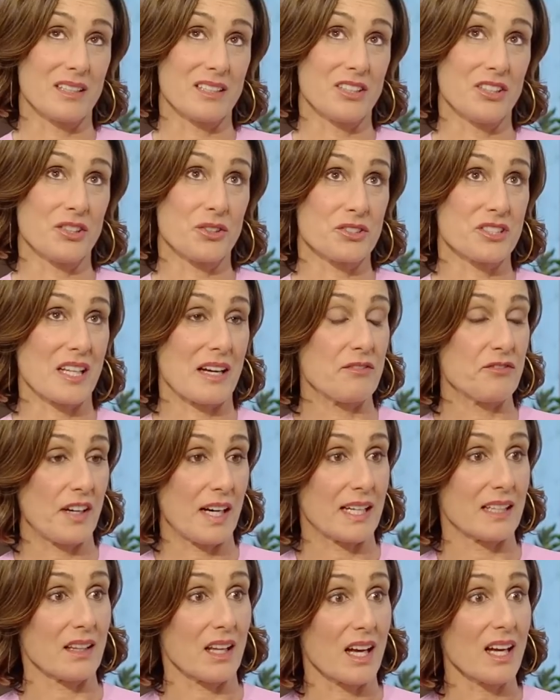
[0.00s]
you know, it's that
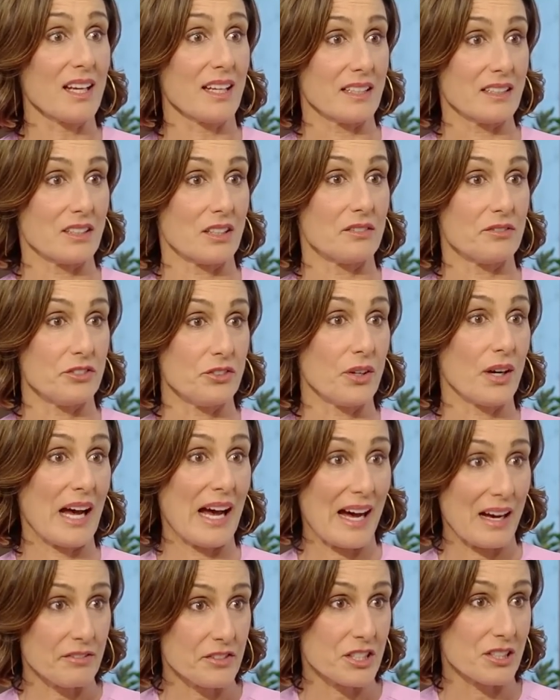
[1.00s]
fine line of you
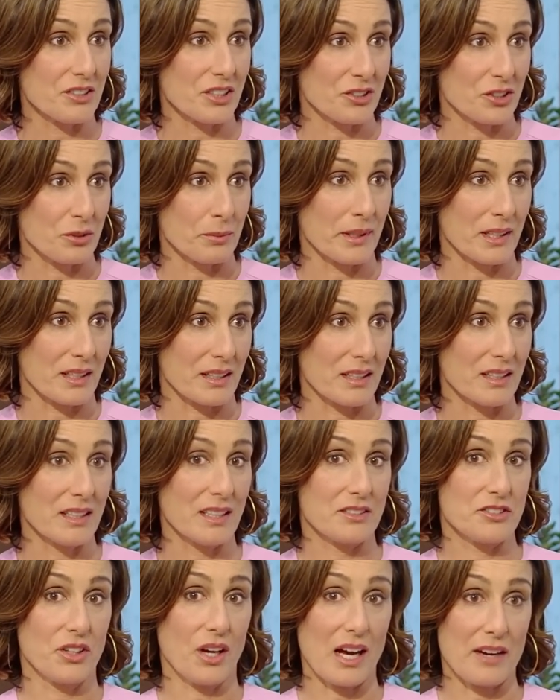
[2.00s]
have to know your body
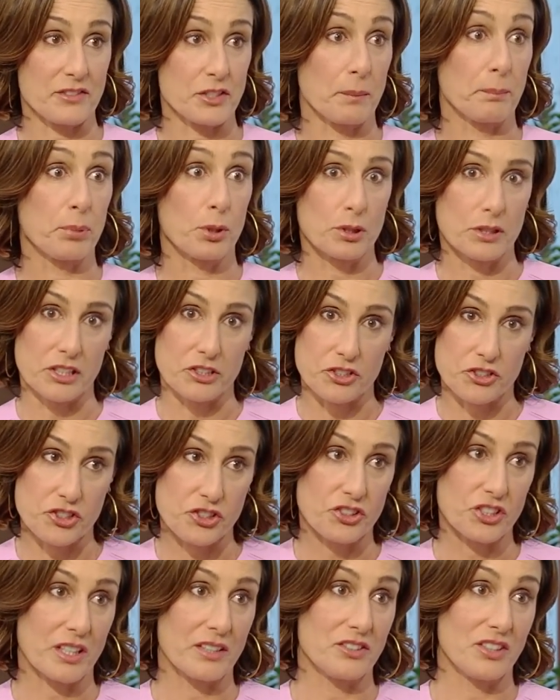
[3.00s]
and you have to
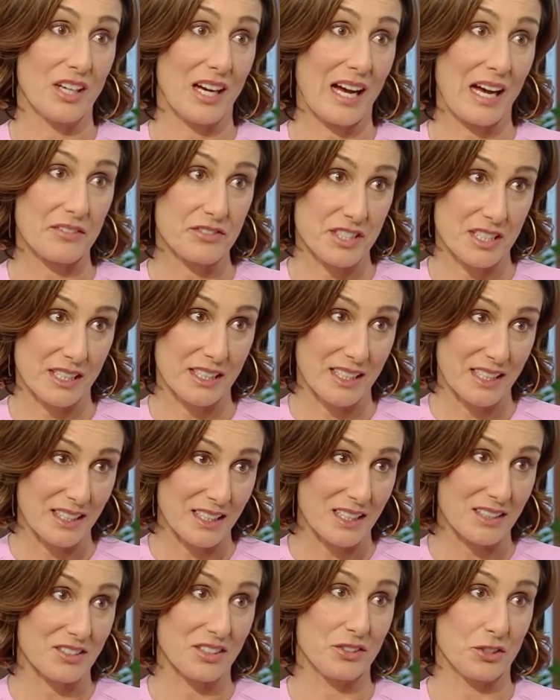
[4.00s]
push and you have to
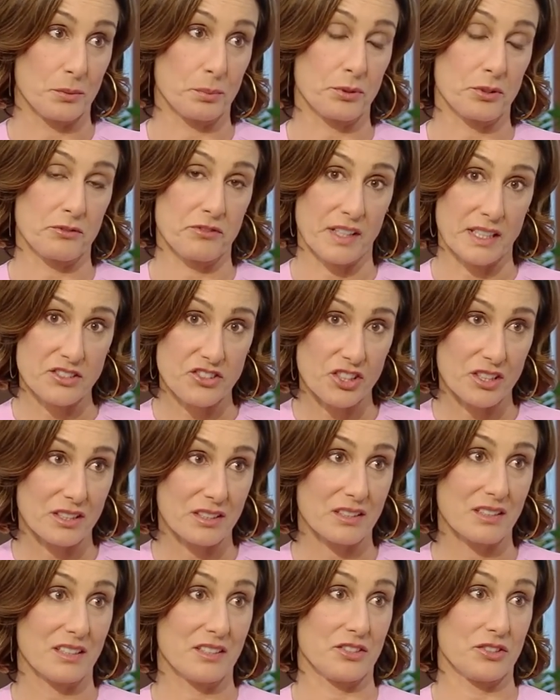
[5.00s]
get your
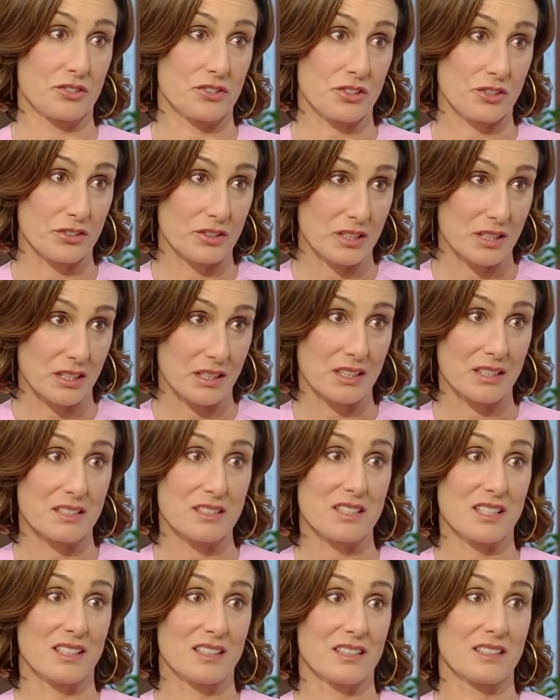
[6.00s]
prevention and your
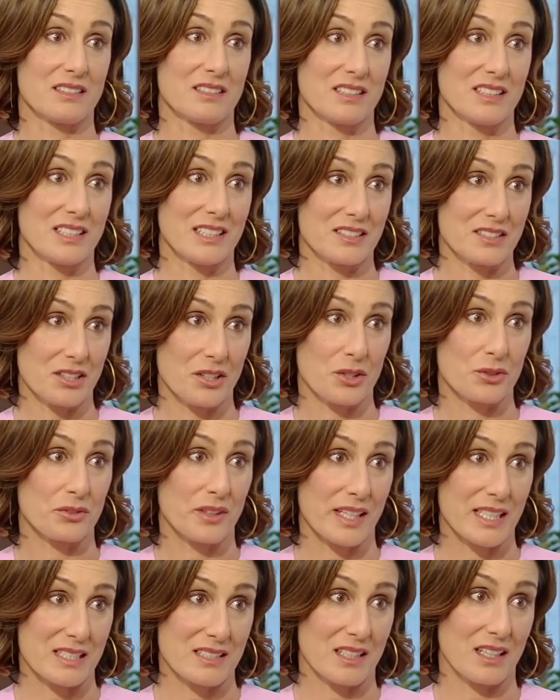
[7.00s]
screenings and get to the
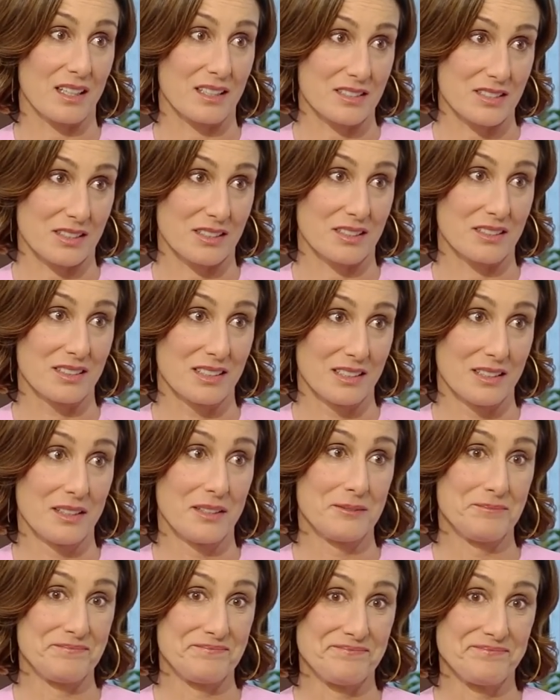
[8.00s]
right doctor.
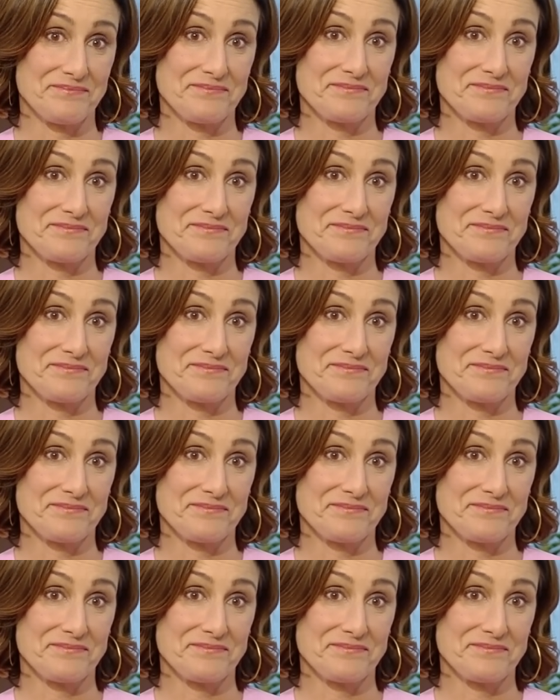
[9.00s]
Wow.